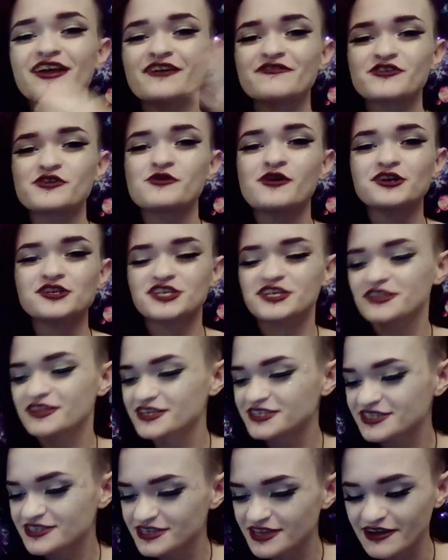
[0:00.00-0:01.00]
If you're watching
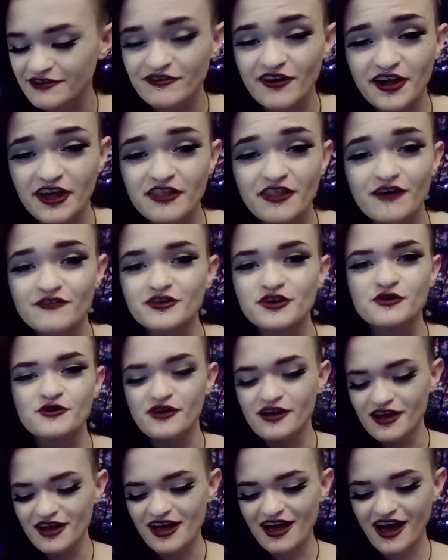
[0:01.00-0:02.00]
this, I fucking love you.